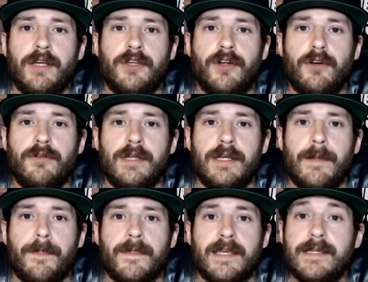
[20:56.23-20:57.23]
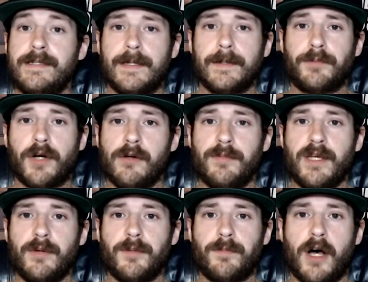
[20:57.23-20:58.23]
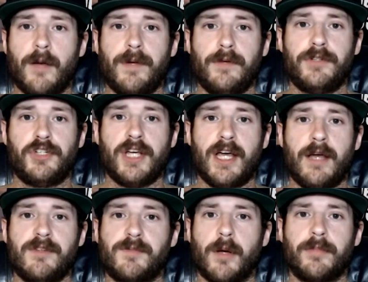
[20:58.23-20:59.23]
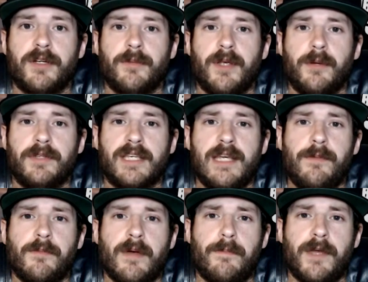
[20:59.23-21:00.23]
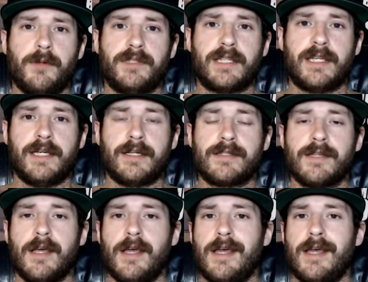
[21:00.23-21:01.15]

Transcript: You know, he's going to probably be able to pop out the jab. He's probably going to be able to keep him at bay with the kicks.